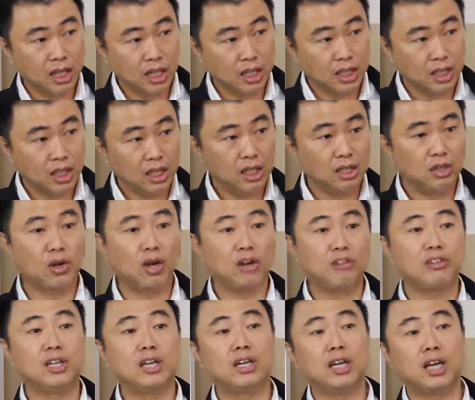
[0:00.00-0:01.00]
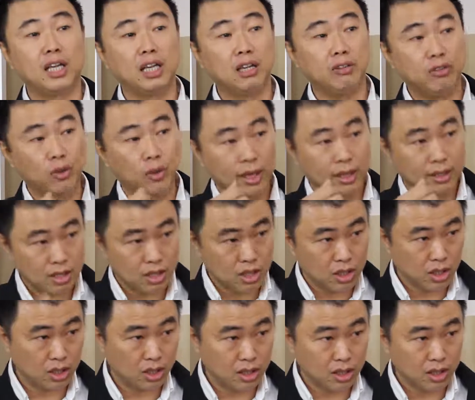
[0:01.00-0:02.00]
study, everything, they give you a
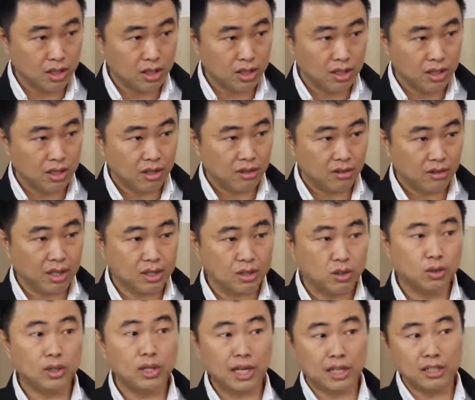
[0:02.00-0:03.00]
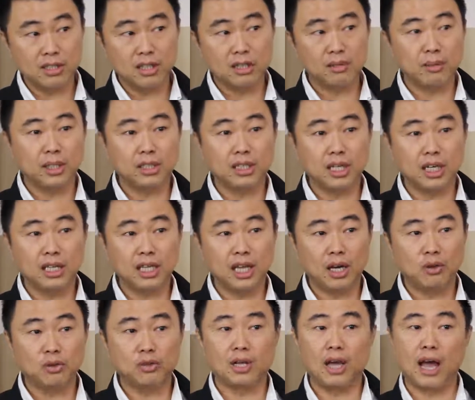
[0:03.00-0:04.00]
cert, right? So that cert basically
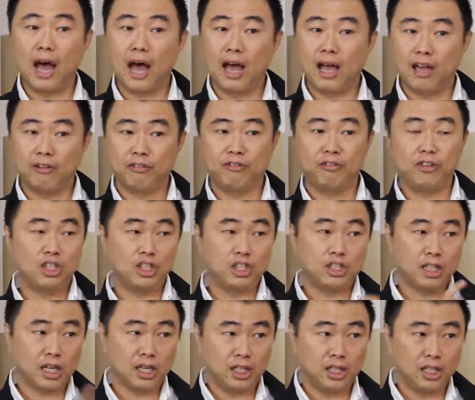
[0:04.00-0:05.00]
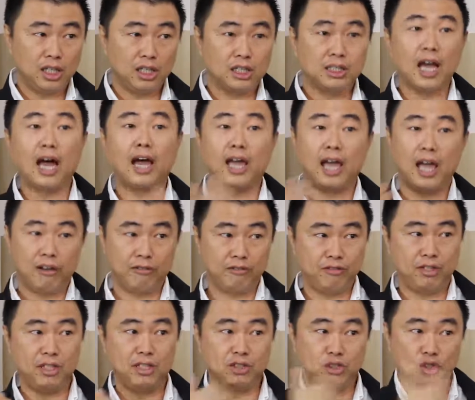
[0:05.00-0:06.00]
tell you that I have finished study this, I have
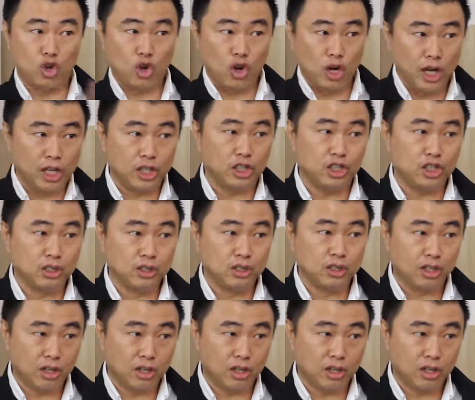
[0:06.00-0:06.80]
this knowledge,